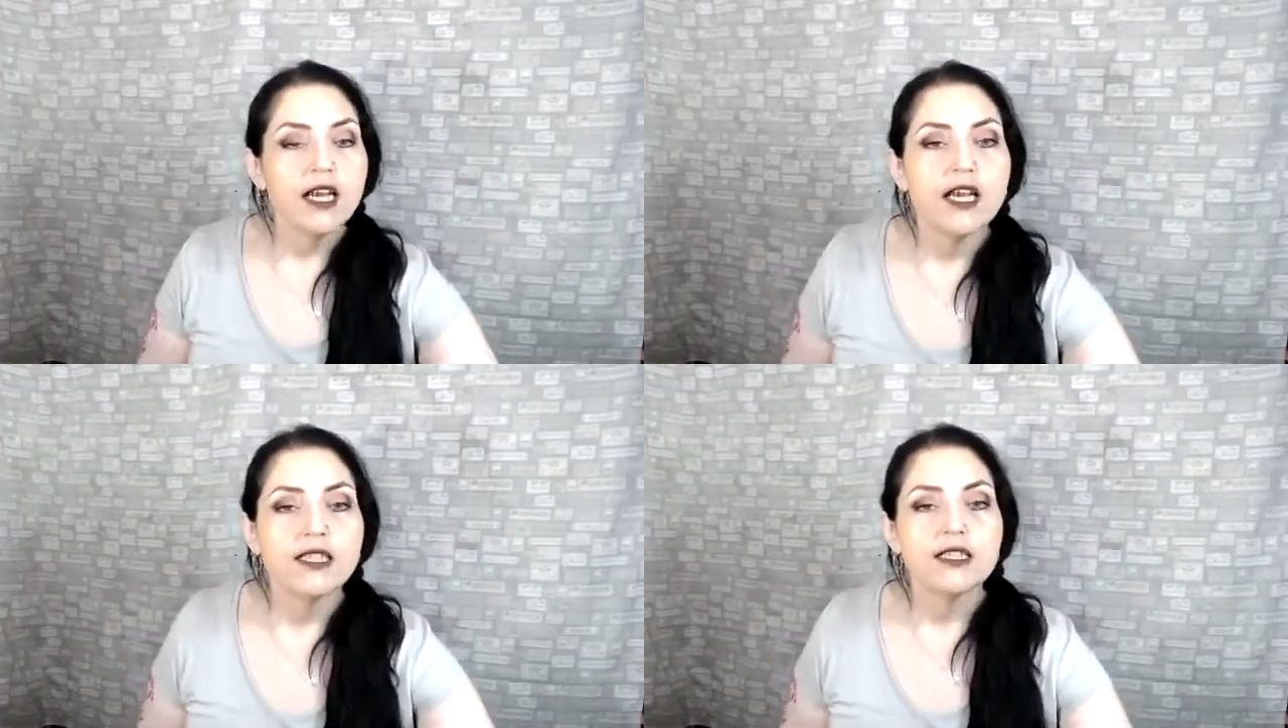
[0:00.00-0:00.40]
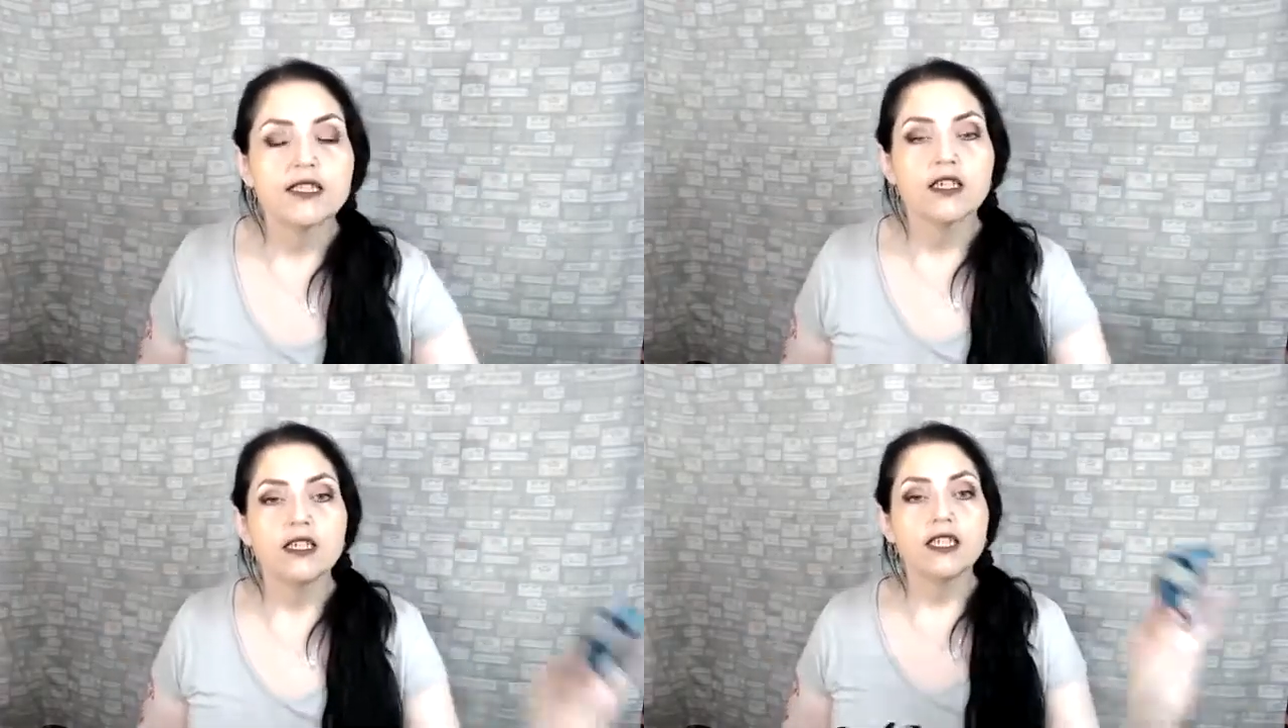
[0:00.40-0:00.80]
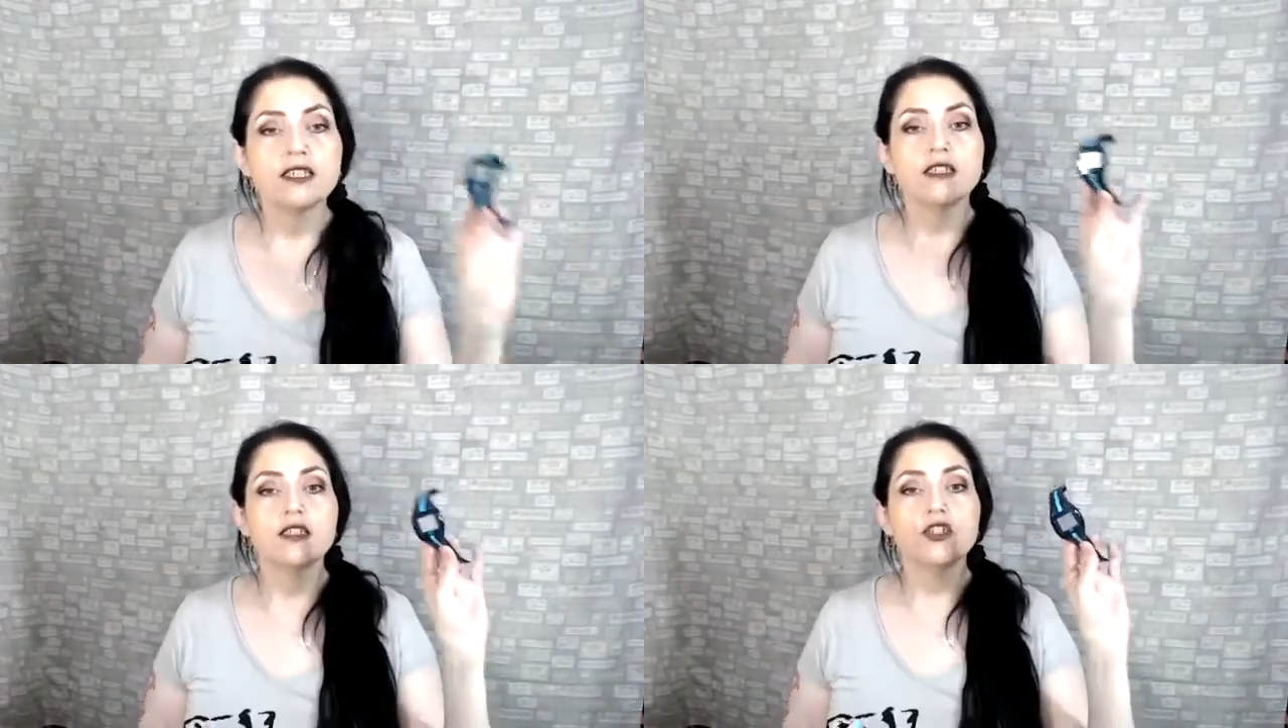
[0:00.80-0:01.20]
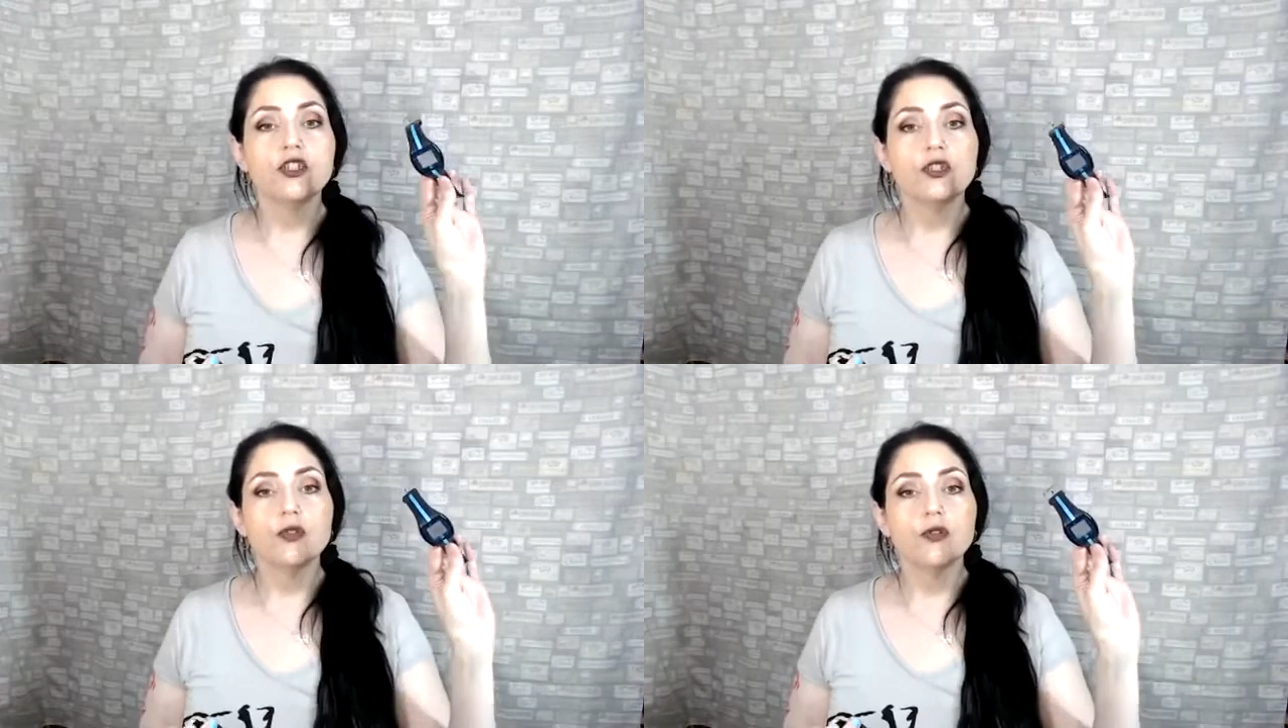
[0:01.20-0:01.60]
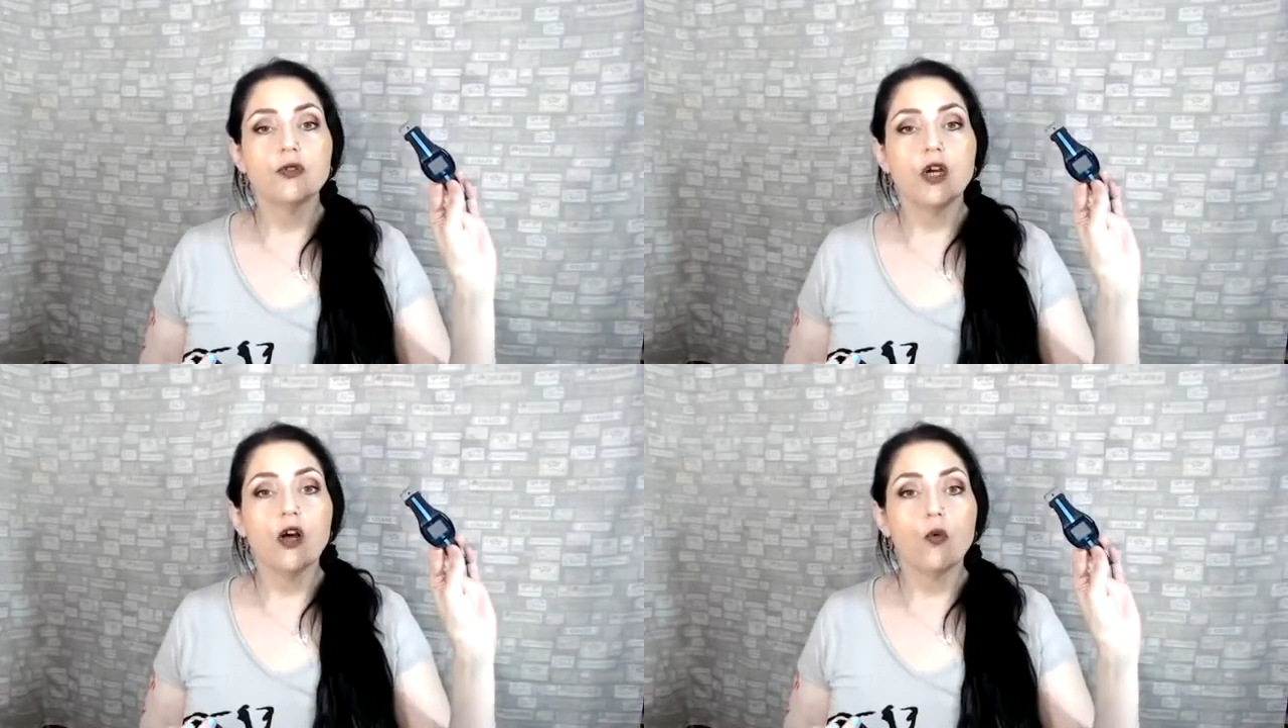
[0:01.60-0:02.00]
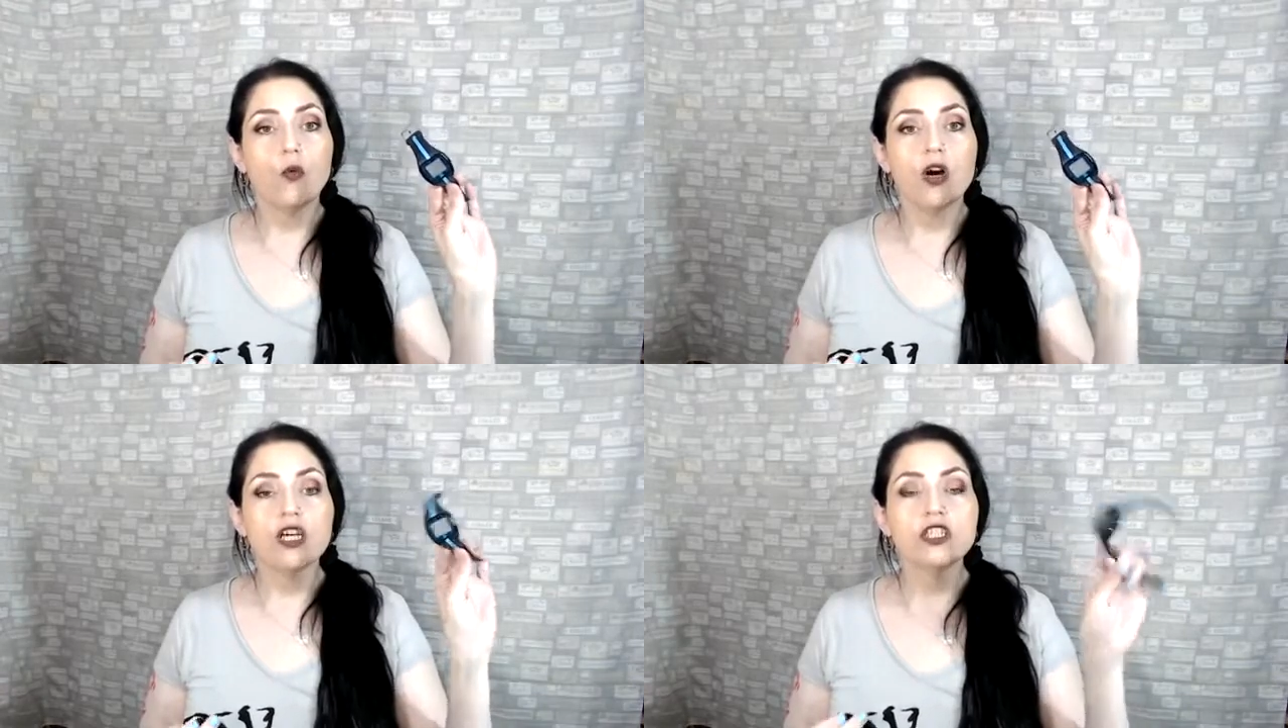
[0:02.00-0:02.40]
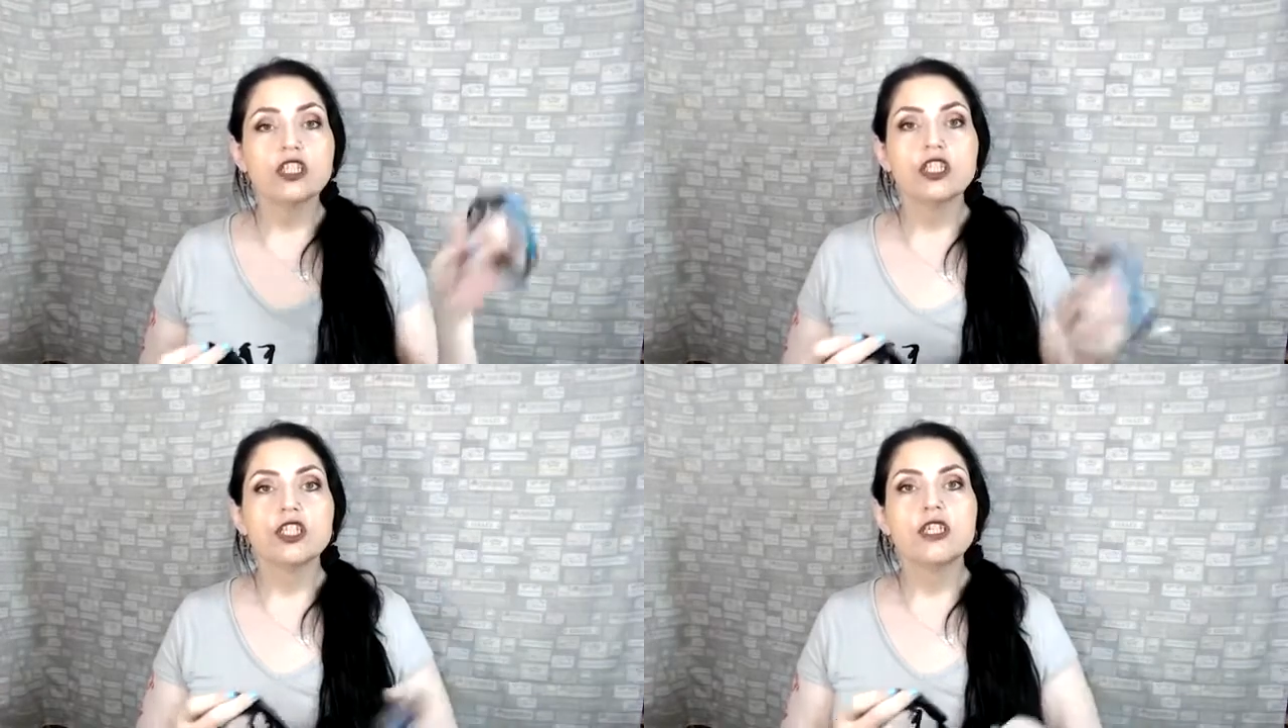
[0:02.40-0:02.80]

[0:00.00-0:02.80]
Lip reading: and it's connected to a watch.